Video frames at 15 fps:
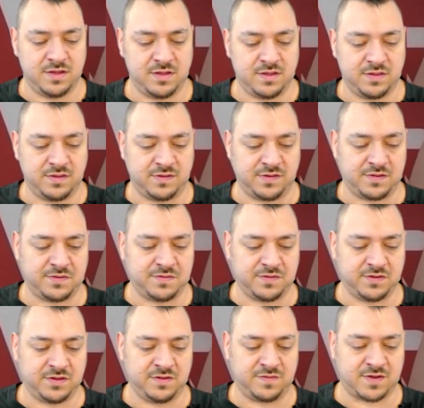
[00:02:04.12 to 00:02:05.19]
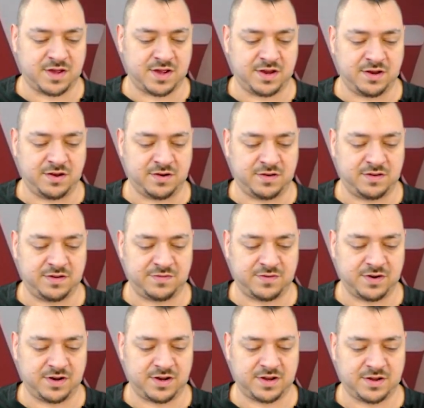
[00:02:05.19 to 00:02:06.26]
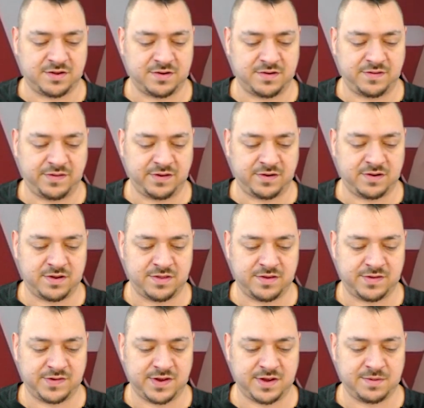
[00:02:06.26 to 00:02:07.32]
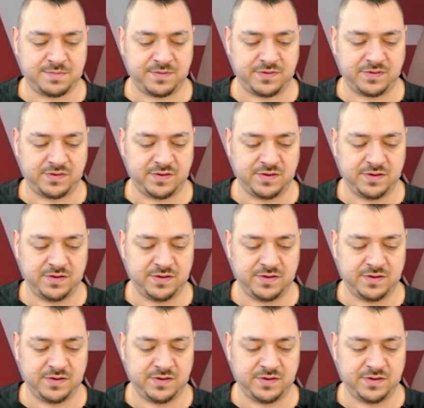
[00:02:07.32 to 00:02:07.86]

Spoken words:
So you've got your different colors here on the tops.